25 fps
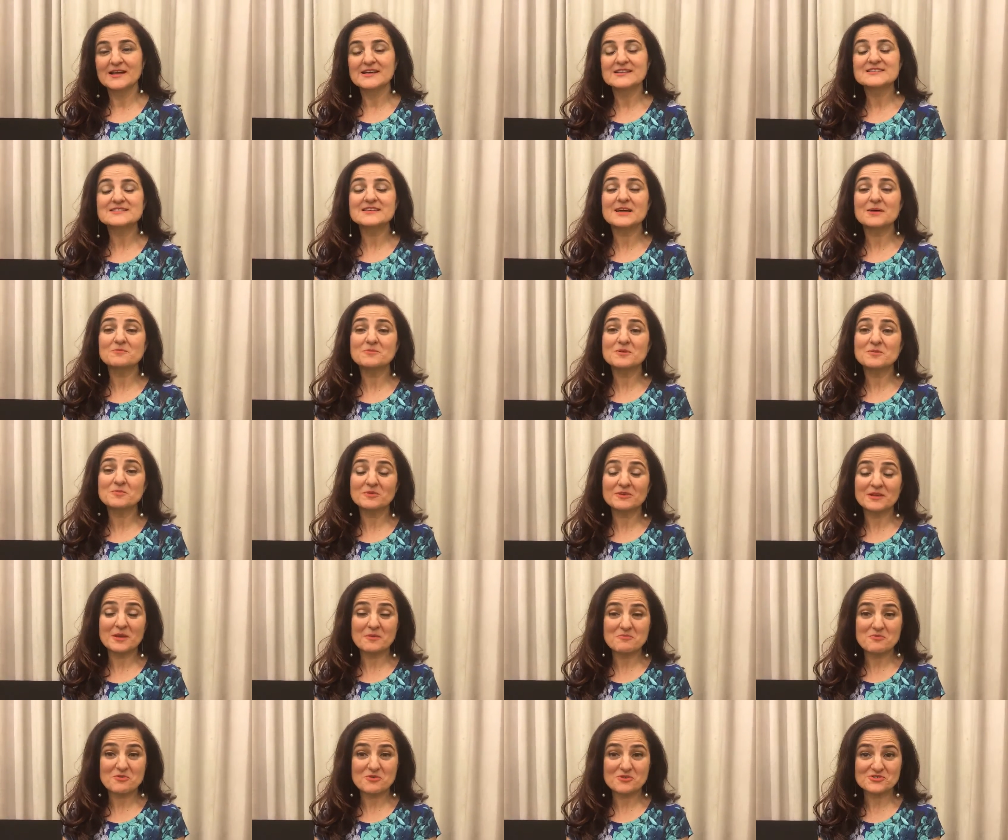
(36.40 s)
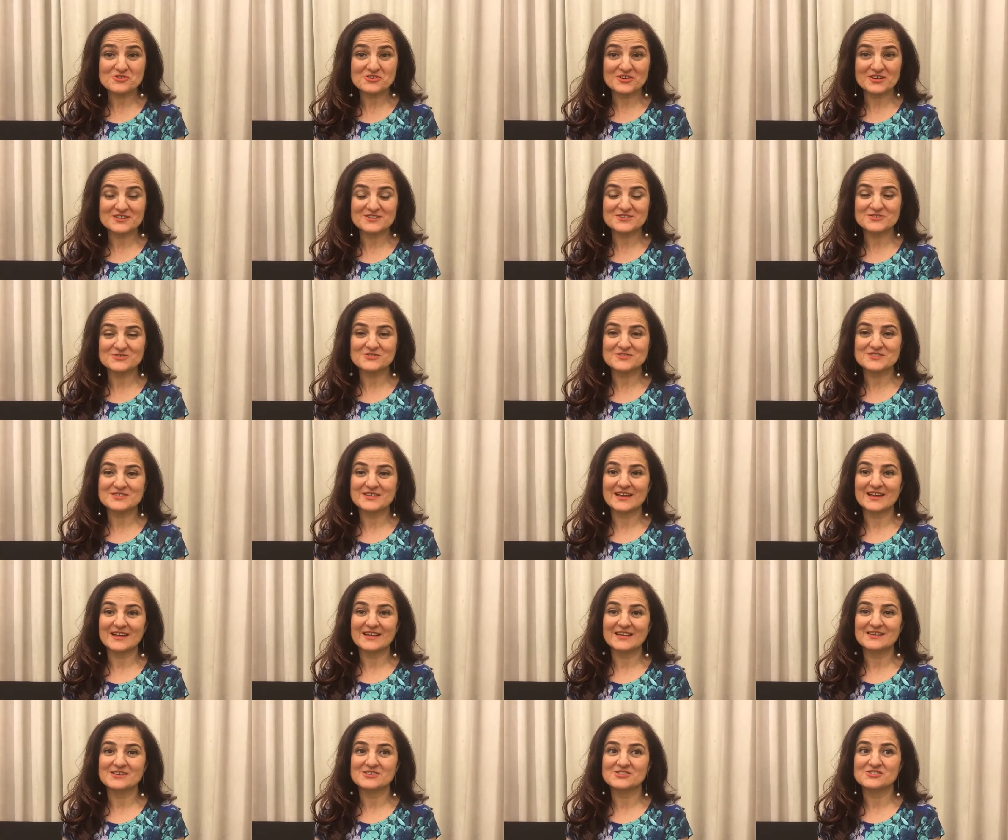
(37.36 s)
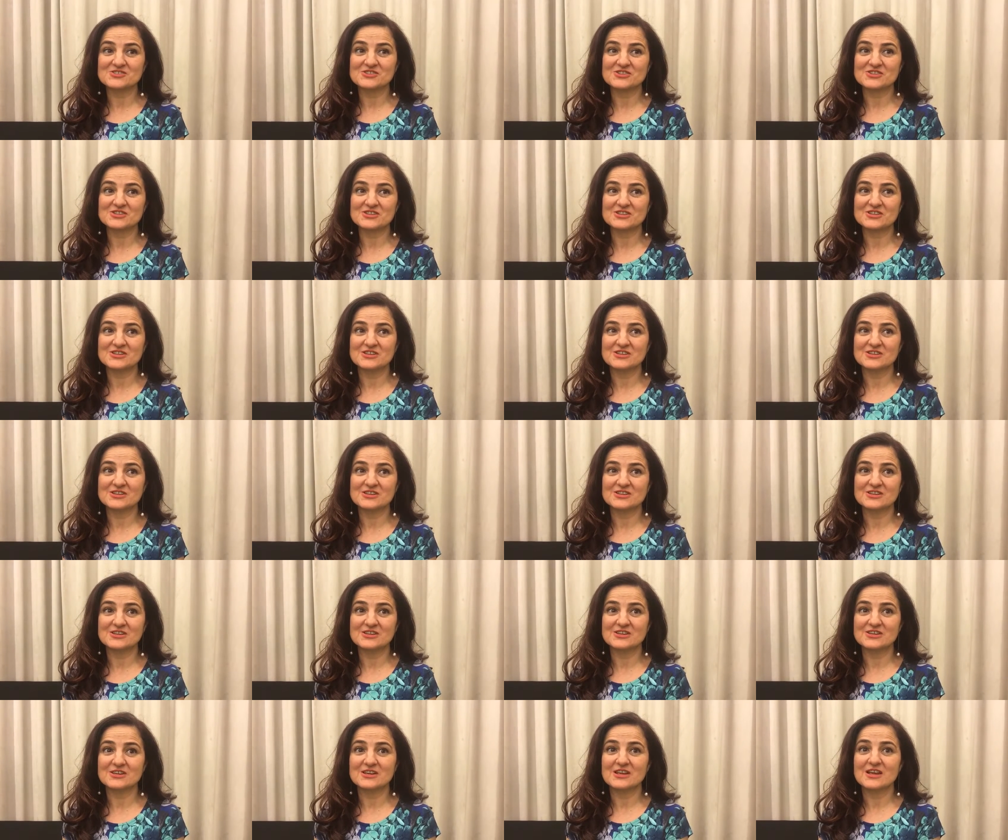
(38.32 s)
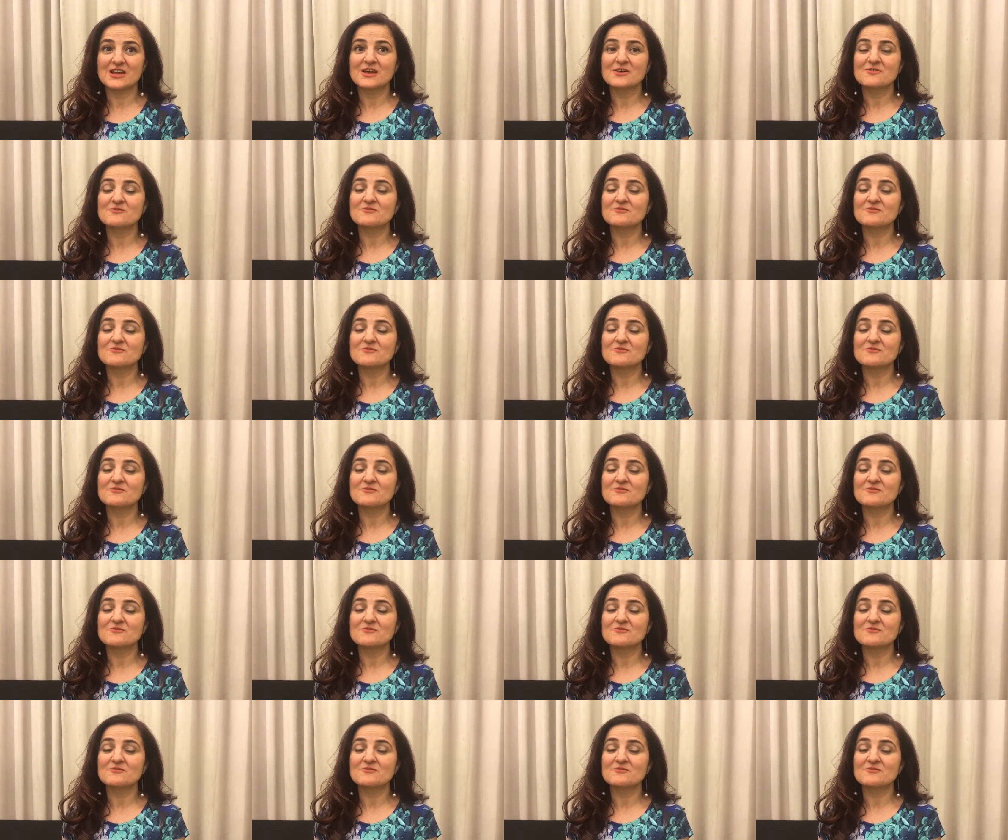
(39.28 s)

Some people approach us to say she